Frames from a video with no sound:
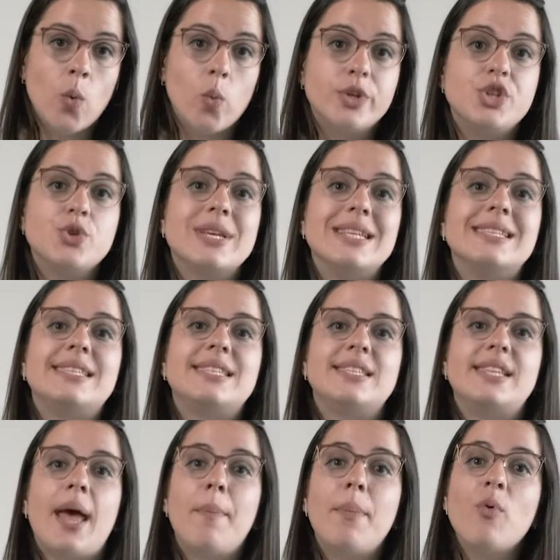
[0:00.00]
which you can
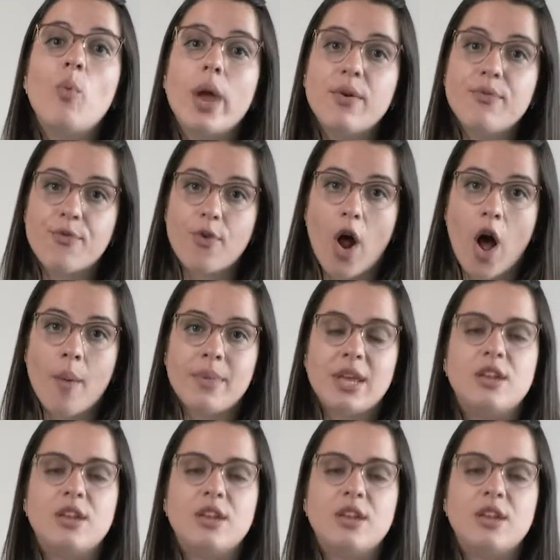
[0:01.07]
step away from